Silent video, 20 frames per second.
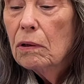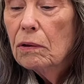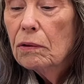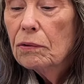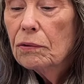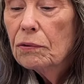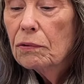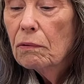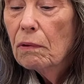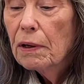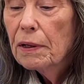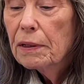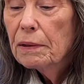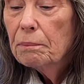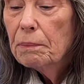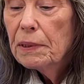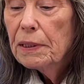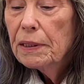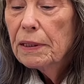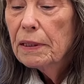So I
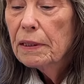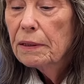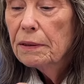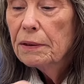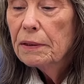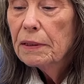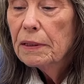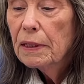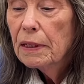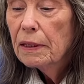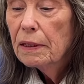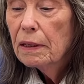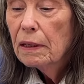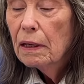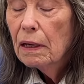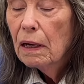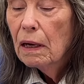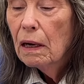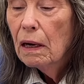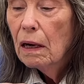begin to get
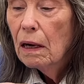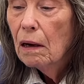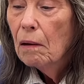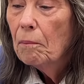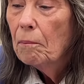a